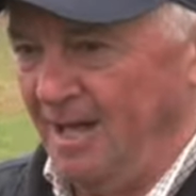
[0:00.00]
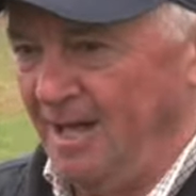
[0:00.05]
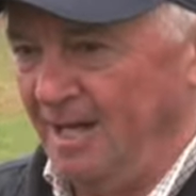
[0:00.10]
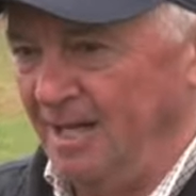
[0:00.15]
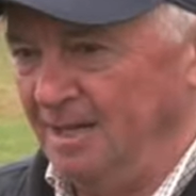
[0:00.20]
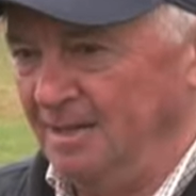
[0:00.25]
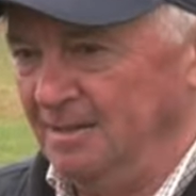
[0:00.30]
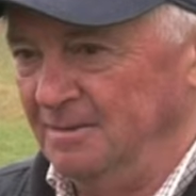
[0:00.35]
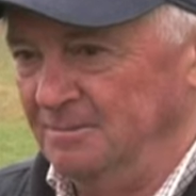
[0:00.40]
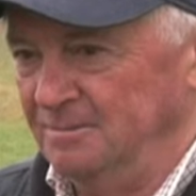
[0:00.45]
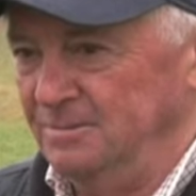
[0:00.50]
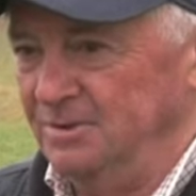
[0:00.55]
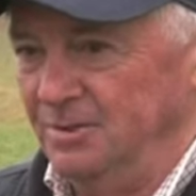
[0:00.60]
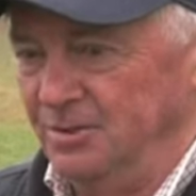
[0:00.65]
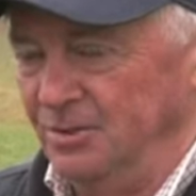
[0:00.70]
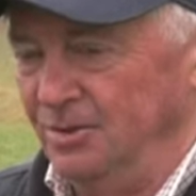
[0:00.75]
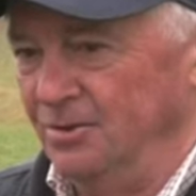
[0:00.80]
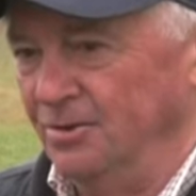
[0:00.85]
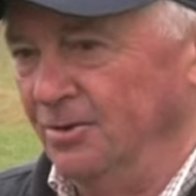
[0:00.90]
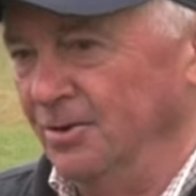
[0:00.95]
and
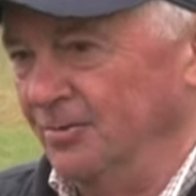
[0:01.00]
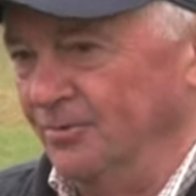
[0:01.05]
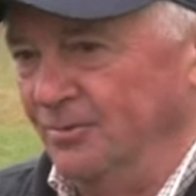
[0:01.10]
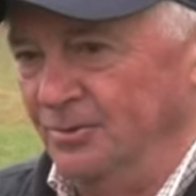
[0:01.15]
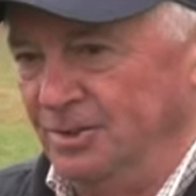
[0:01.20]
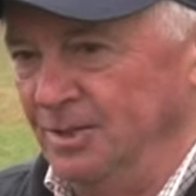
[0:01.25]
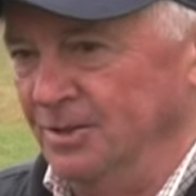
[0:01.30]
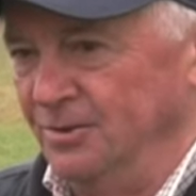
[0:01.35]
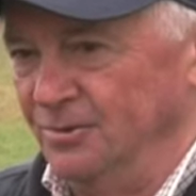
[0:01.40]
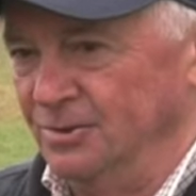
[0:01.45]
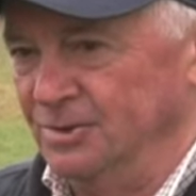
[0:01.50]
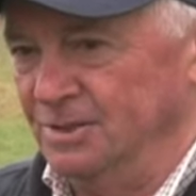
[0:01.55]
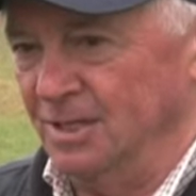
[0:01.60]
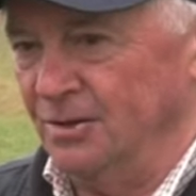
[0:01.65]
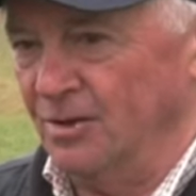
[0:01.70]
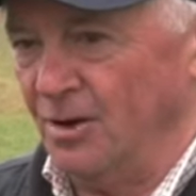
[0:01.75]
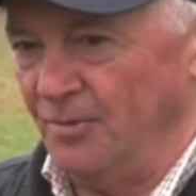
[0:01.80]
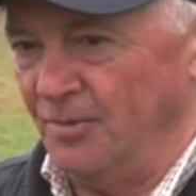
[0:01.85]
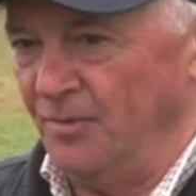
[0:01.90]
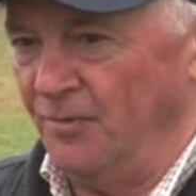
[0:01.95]
you've got to put in a horse
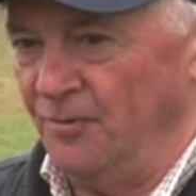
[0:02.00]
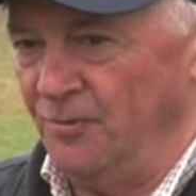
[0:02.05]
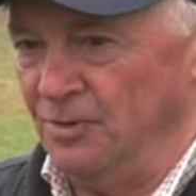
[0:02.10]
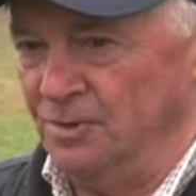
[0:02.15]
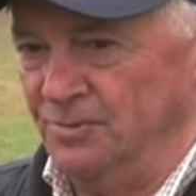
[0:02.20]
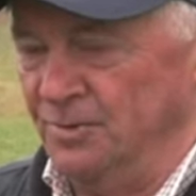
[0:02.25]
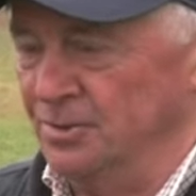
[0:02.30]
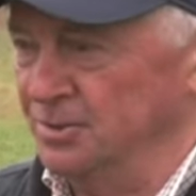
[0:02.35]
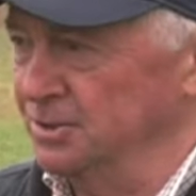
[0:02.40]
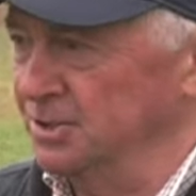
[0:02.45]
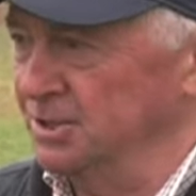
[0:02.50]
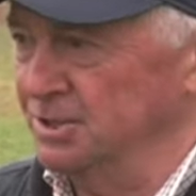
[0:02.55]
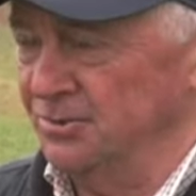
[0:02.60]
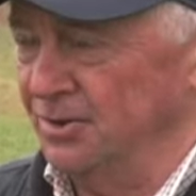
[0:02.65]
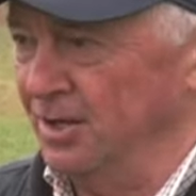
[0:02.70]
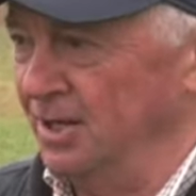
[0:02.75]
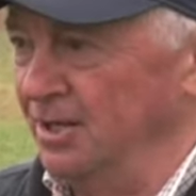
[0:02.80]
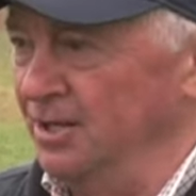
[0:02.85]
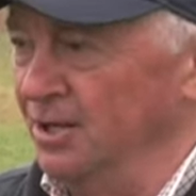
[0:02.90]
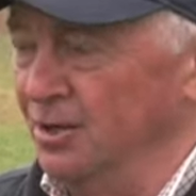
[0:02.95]
like Copper Force because his
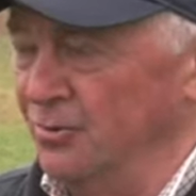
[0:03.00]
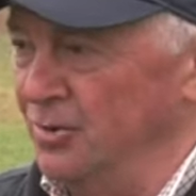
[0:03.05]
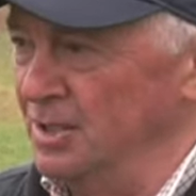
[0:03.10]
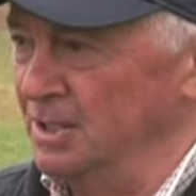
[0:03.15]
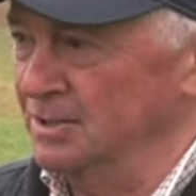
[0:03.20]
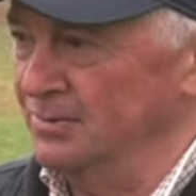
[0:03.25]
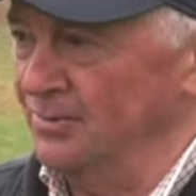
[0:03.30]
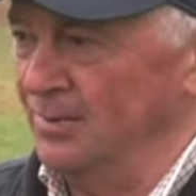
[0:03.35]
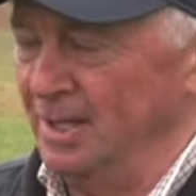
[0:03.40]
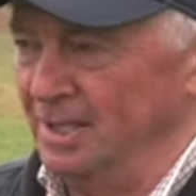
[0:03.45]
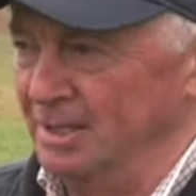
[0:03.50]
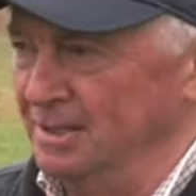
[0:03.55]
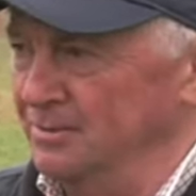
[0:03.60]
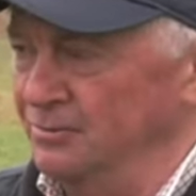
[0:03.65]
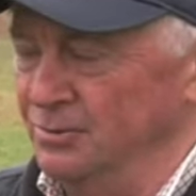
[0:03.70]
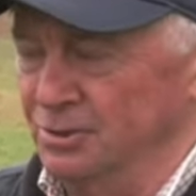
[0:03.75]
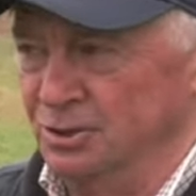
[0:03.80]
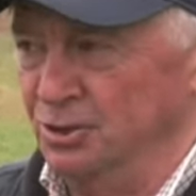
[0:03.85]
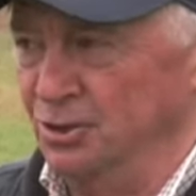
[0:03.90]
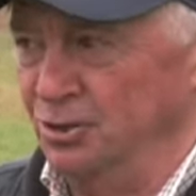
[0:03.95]
run in the Queen's Plate
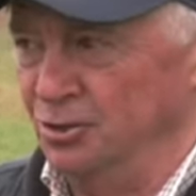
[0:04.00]
was